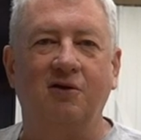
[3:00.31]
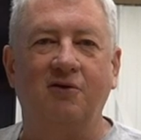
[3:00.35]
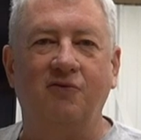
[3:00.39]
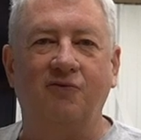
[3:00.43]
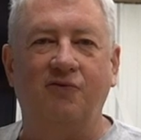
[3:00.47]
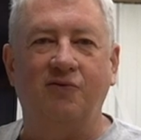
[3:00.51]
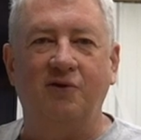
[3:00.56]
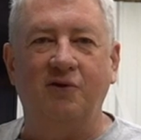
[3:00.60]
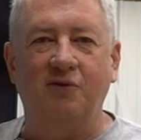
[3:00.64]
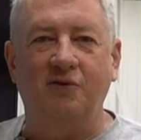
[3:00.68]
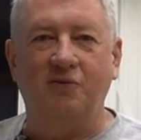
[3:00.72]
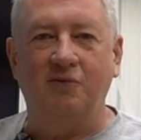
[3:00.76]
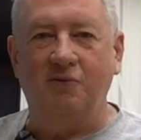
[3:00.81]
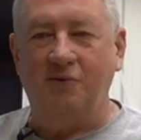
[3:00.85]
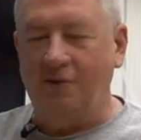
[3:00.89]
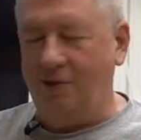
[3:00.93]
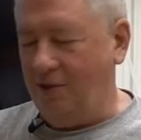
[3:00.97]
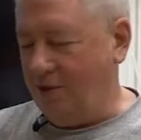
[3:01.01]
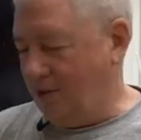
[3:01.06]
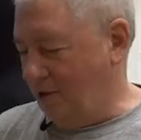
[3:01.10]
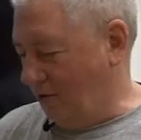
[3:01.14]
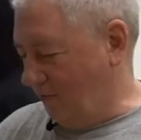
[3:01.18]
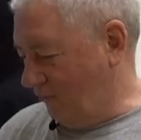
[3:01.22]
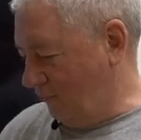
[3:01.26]
at a
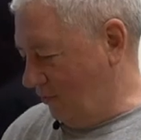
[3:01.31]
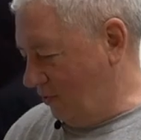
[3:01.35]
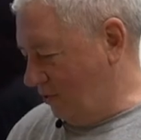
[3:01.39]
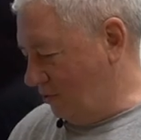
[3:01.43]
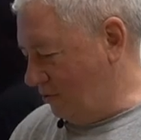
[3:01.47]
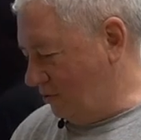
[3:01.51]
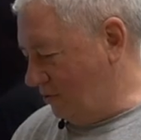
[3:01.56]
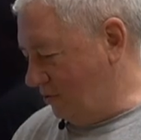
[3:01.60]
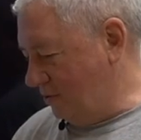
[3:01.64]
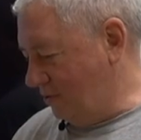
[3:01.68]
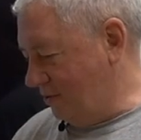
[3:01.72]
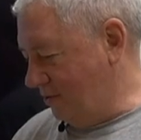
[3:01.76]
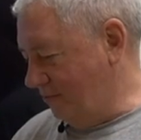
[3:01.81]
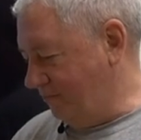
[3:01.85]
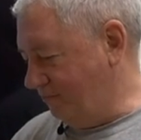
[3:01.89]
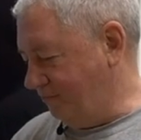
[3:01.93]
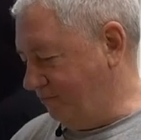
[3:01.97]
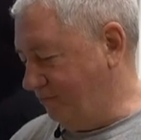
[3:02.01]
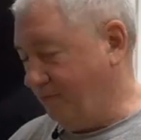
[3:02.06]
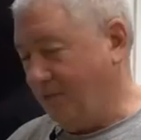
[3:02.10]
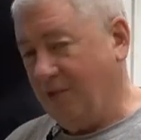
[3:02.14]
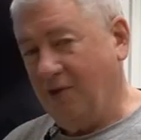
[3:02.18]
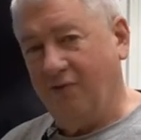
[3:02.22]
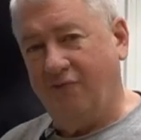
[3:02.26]
few definitions.
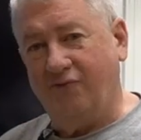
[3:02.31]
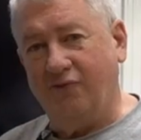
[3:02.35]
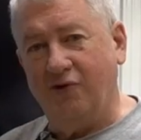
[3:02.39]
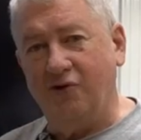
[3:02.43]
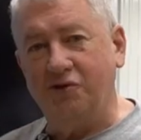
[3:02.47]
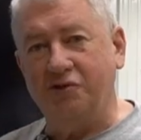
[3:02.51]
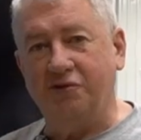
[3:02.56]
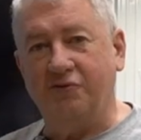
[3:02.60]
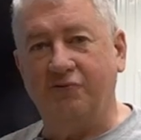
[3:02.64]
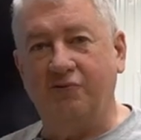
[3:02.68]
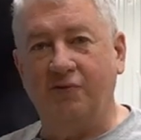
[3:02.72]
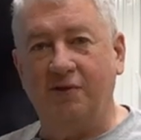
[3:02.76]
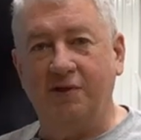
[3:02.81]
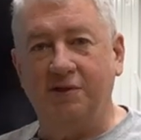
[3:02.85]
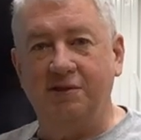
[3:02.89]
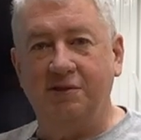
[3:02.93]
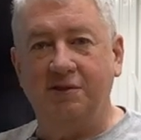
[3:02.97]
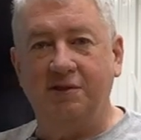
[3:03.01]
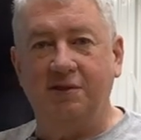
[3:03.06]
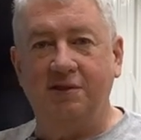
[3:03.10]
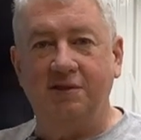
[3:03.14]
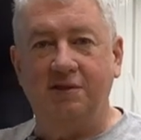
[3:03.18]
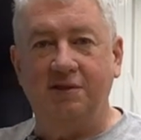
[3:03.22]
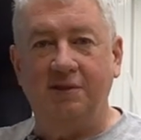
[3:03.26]
The first of which
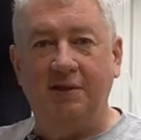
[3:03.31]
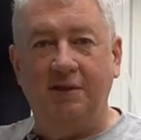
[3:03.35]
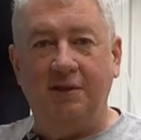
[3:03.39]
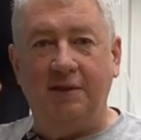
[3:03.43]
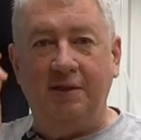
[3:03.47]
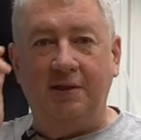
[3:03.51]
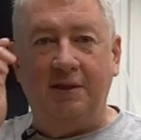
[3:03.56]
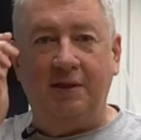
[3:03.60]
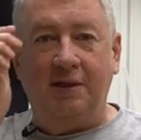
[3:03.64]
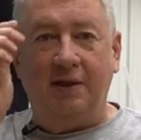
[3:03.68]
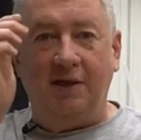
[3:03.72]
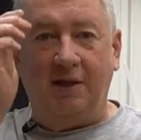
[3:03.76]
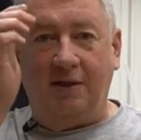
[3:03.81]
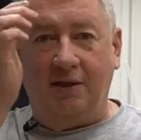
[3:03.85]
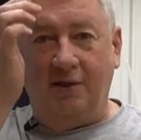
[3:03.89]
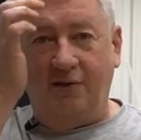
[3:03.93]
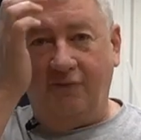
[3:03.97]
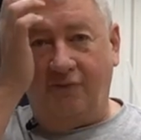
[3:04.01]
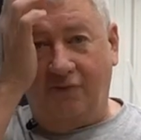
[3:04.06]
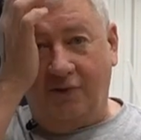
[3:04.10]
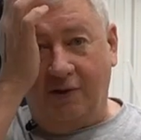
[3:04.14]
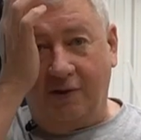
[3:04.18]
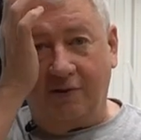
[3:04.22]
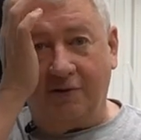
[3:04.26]
is a
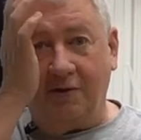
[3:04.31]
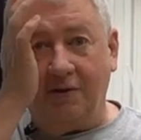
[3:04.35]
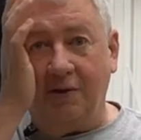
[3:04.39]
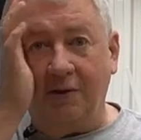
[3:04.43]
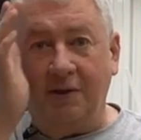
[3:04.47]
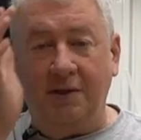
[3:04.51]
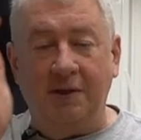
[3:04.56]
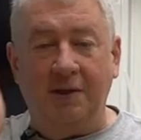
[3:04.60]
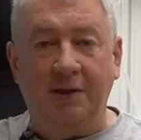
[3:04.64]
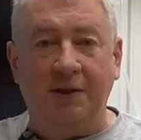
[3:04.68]
lift vector.